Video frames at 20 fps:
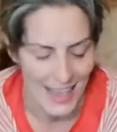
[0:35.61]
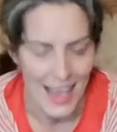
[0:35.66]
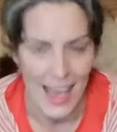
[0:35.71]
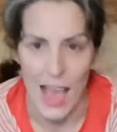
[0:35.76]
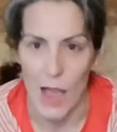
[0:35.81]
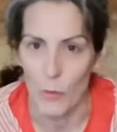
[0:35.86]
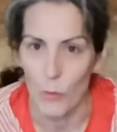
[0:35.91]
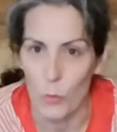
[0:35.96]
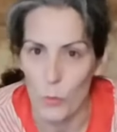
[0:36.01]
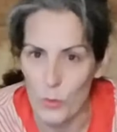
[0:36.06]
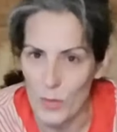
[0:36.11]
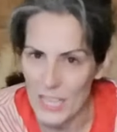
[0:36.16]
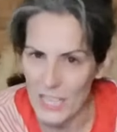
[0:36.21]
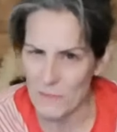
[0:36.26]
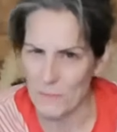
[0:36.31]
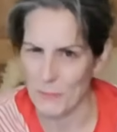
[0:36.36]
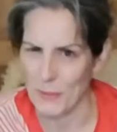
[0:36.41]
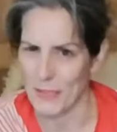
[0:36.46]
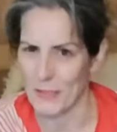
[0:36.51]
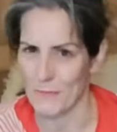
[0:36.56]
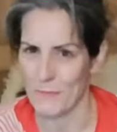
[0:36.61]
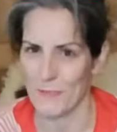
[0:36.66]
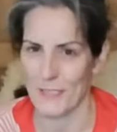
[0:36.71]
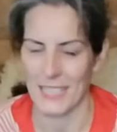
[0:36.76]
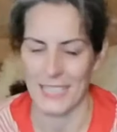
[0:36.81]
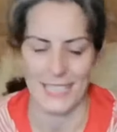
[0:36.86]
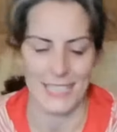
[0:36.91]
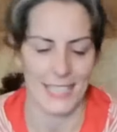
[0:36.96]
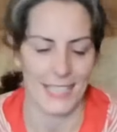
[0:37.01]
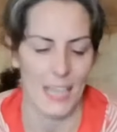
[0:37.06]
and we've been
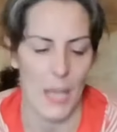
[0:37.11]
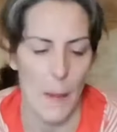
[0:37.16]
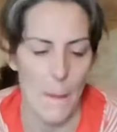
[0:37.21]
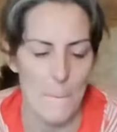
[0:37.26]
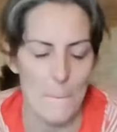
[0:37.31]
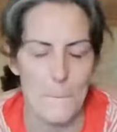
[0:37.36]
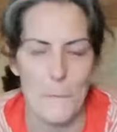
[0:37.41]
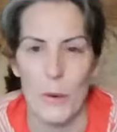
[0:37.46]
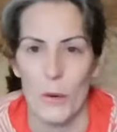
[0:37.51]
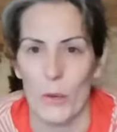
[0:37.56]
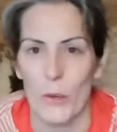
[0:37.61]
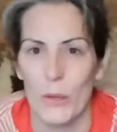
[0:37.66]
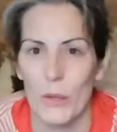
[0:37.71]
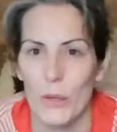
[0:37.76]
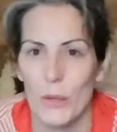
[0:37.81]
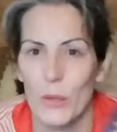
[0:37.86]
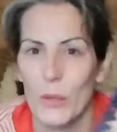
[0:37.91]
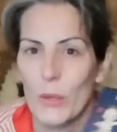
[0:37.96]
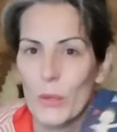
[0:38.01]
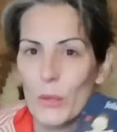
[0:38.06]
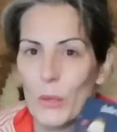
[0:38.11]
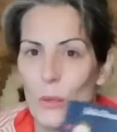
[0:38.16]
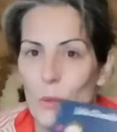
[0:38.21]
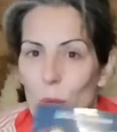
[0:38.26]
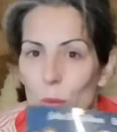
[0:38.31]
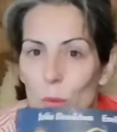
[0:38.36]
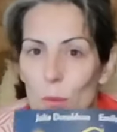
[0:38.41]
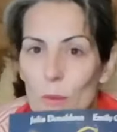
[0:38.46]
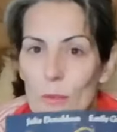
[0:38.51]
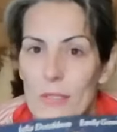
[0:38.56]
reading a book
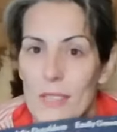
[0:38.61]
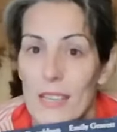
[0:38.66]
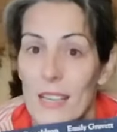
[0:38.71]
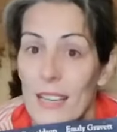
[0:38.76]
called